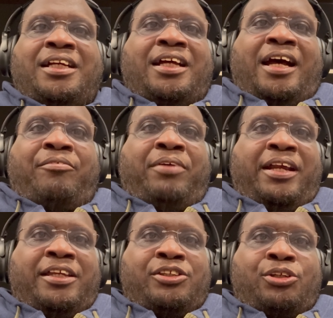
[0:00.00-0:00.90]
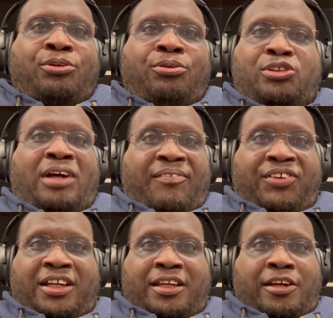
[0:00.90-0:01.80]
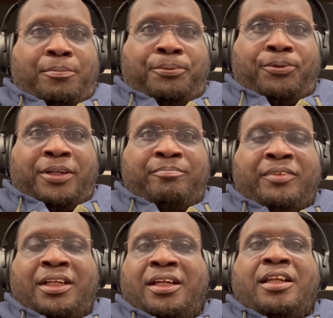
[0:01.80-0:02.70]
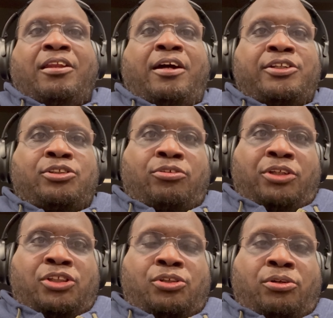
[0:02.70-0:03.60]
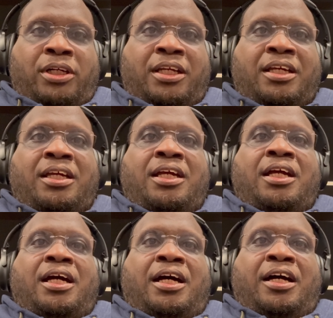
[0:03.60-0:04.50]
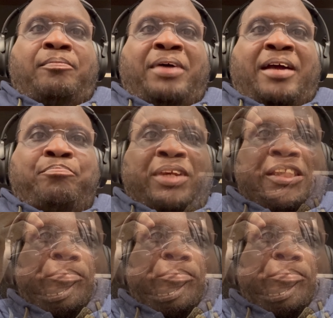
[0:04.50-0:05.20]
I ran into traffic at the airport. Long story short, um, I missed